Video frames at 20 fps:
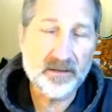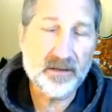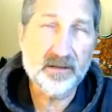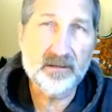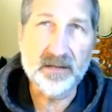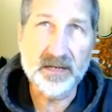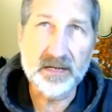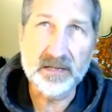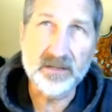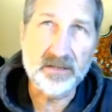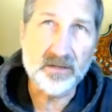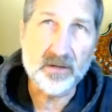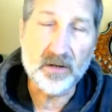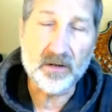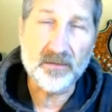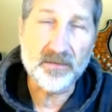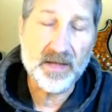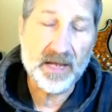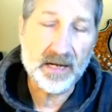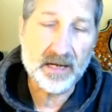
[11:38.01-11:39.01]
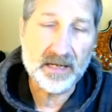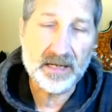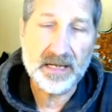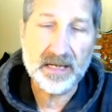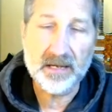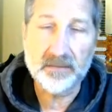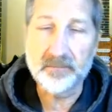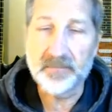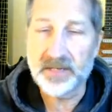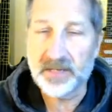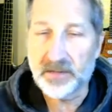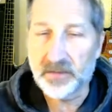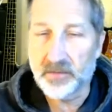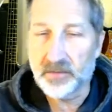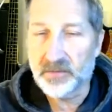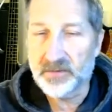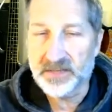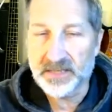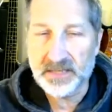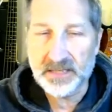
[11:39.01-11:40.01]
the things are that can be
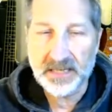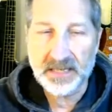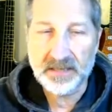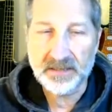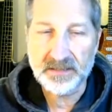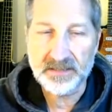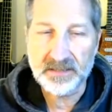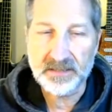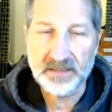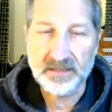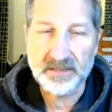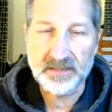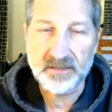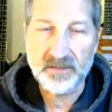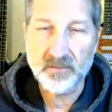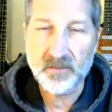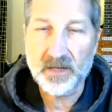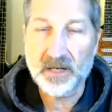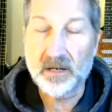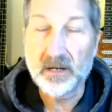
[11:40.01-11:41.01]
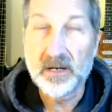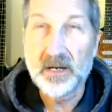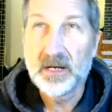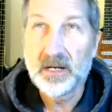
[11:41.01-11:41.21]
used against this as well.